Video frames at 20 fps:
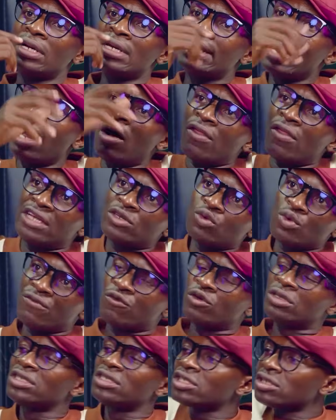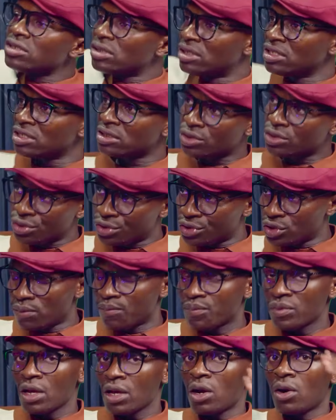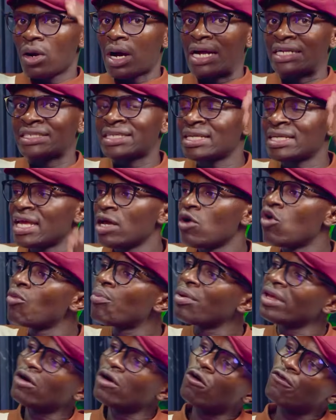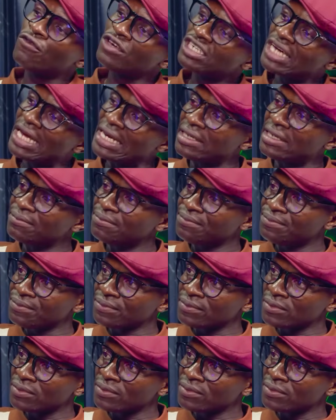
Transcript: now that we have this studio, I started open officially.